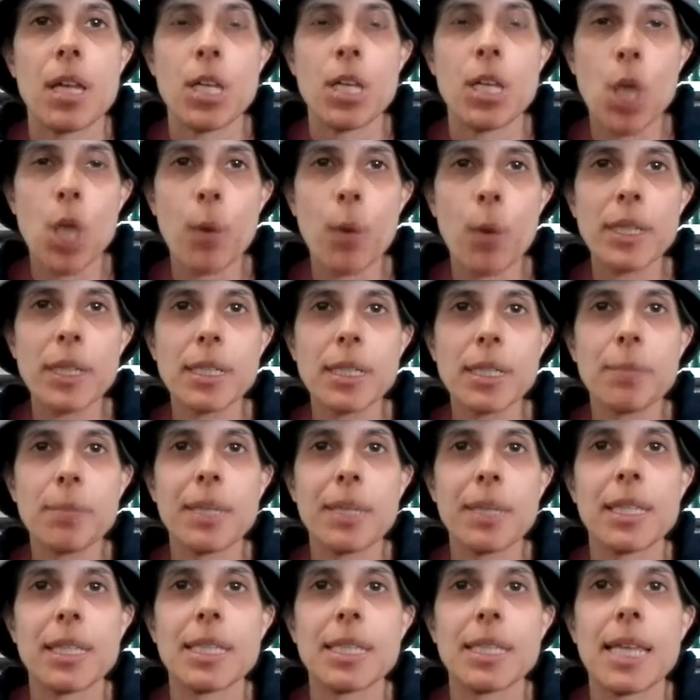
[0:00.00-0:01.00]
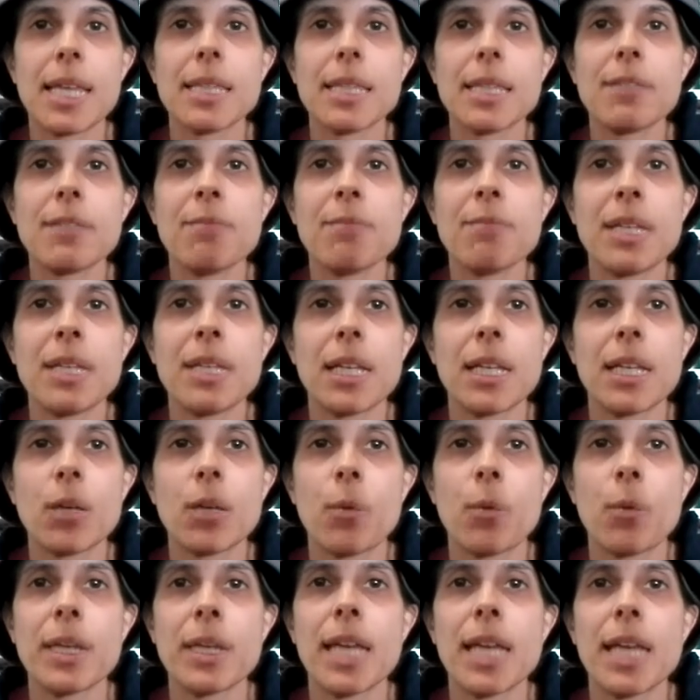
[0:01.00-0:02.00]
No one shall be in the tent of meeting
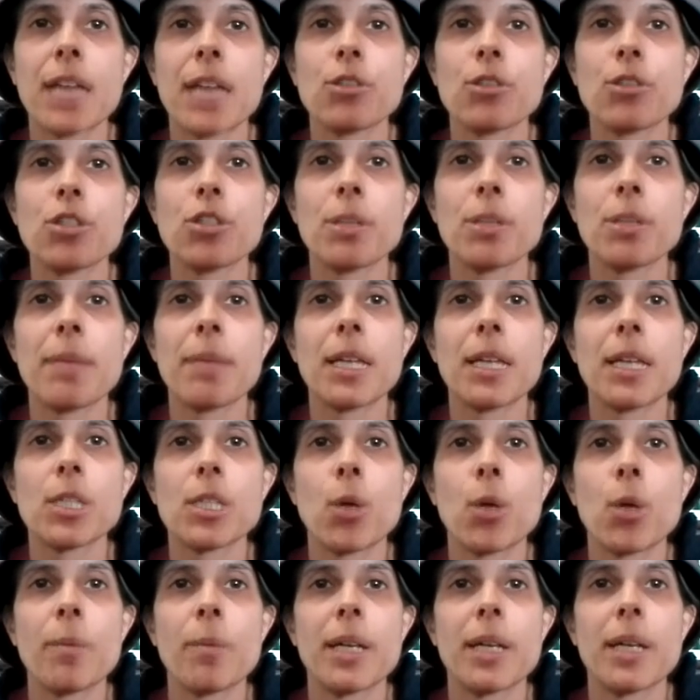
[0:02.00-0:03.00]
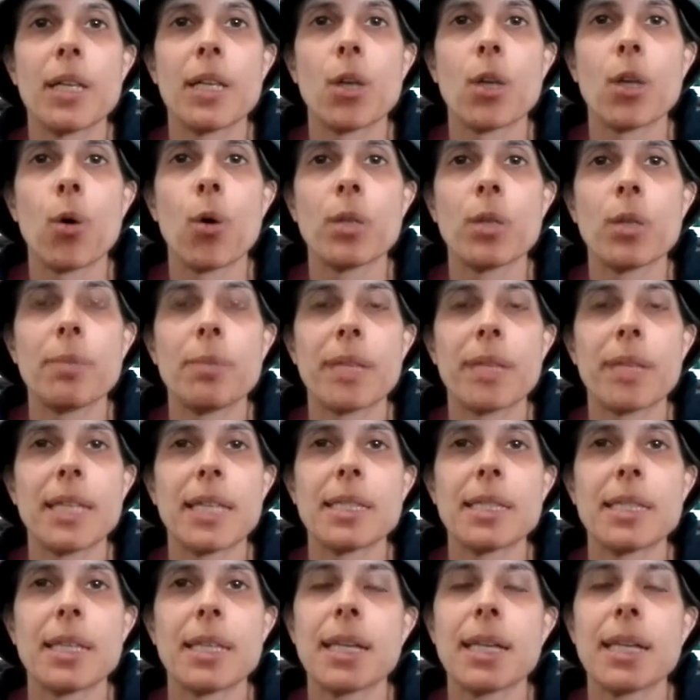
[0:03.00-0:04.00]
when he enters to make atonement in the holy
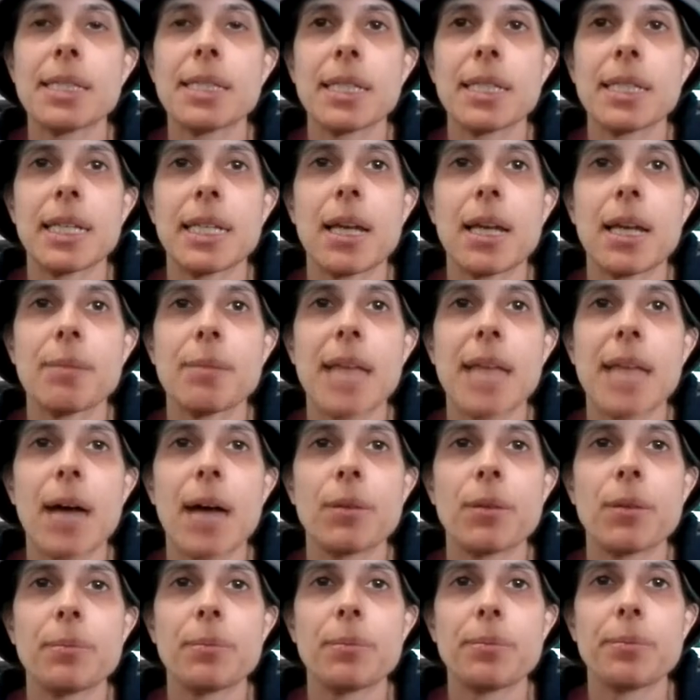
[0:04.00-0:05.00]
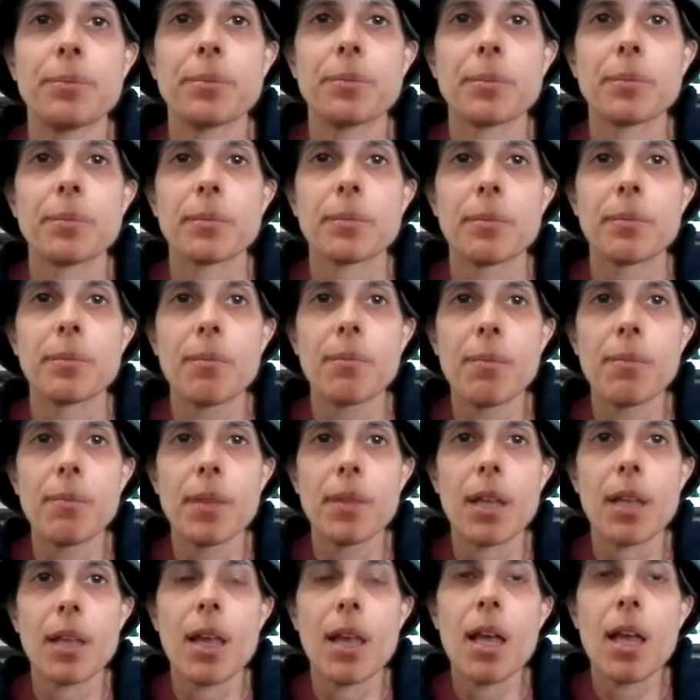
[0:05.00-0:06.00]
place until he comes out.
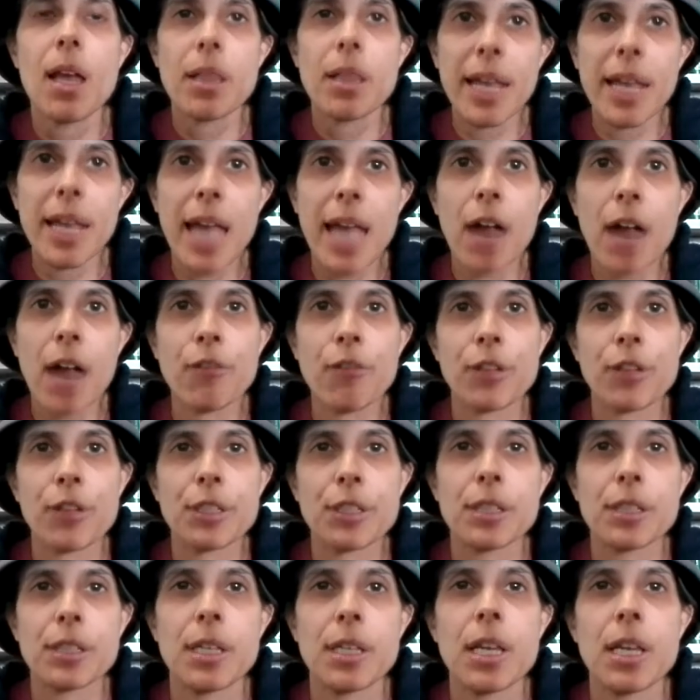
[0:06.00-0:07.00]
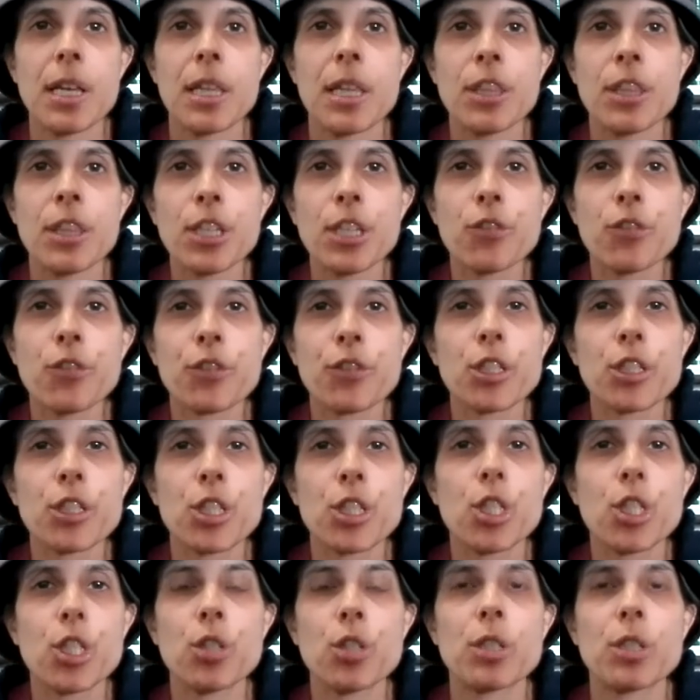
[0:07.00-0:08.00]
Like our verse, this verse
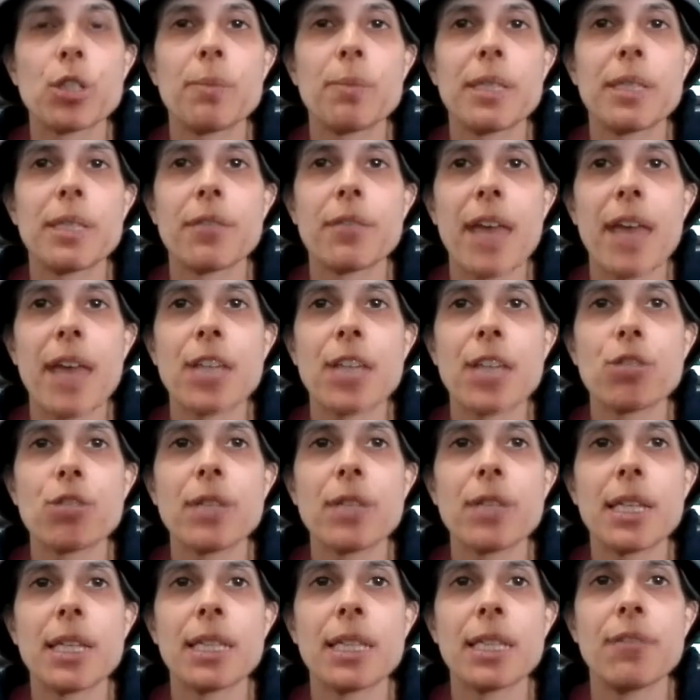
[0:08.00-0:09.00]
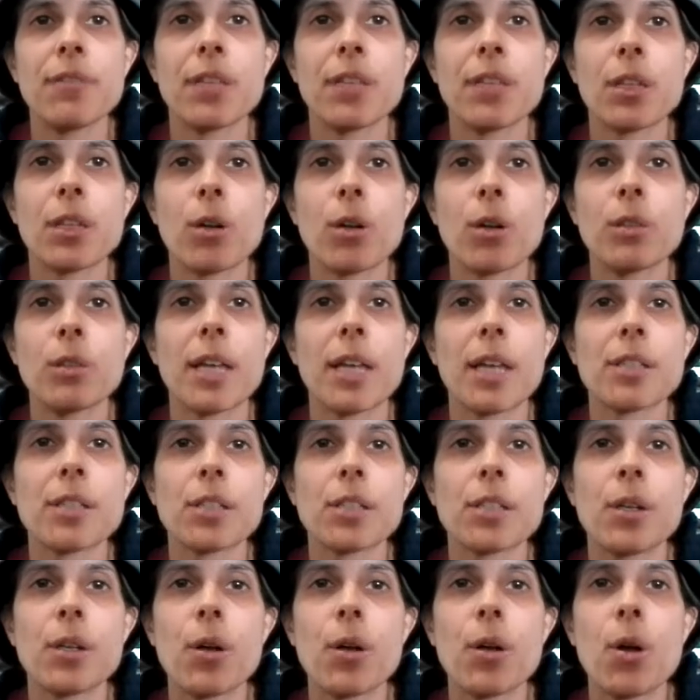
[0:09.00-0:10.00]
too speaks of entering and leaving the
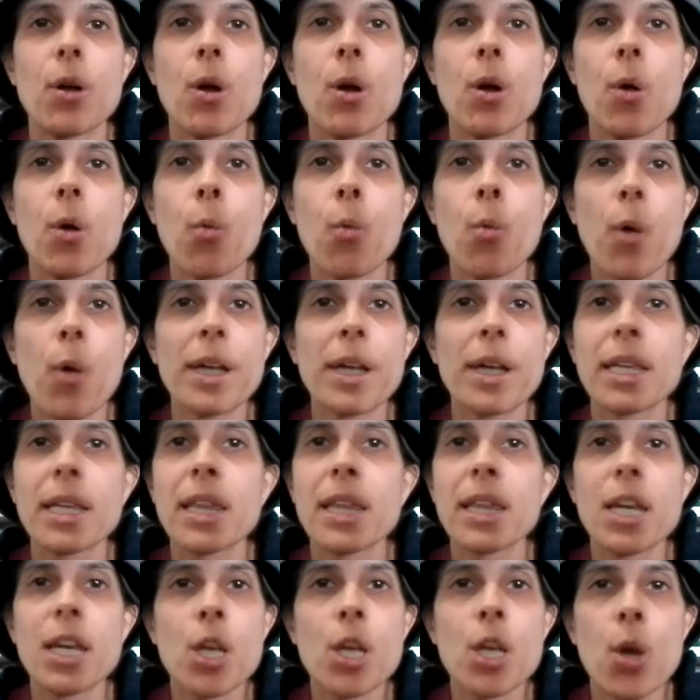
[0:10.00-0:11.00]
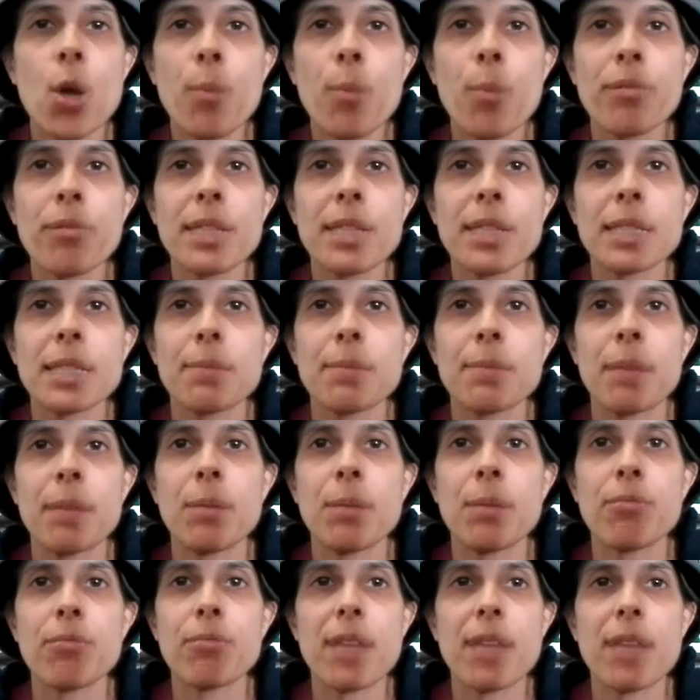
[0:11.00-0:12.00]
Kodesh, warning that no priest may
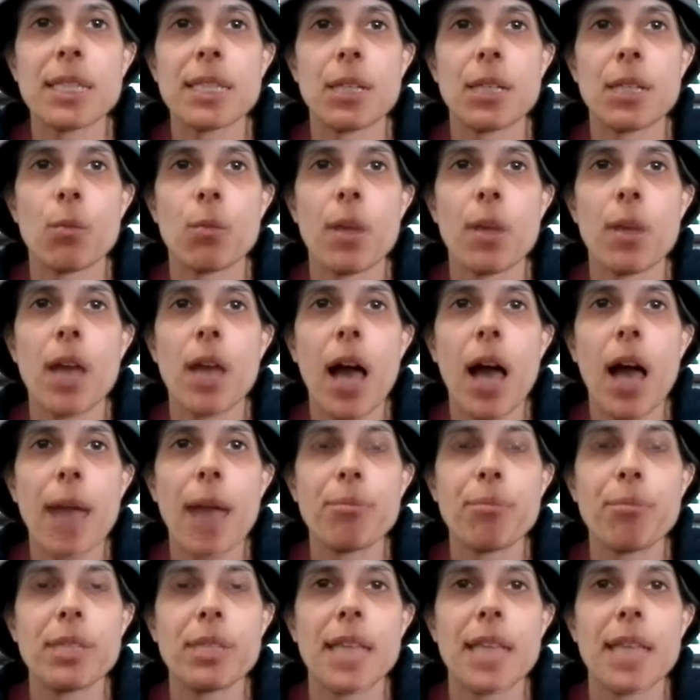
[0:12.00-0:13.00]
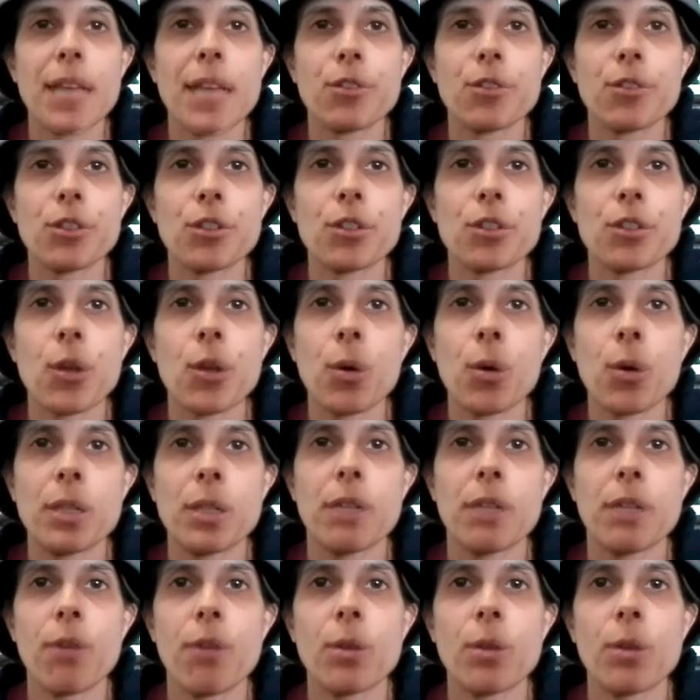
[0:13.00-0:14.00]
be present while the high priest enters the
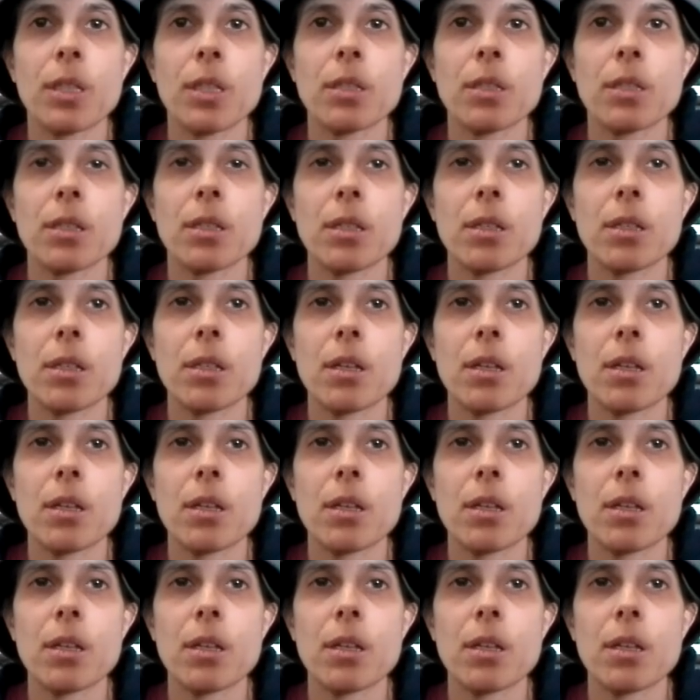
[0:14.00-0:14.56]
Holy of Holies.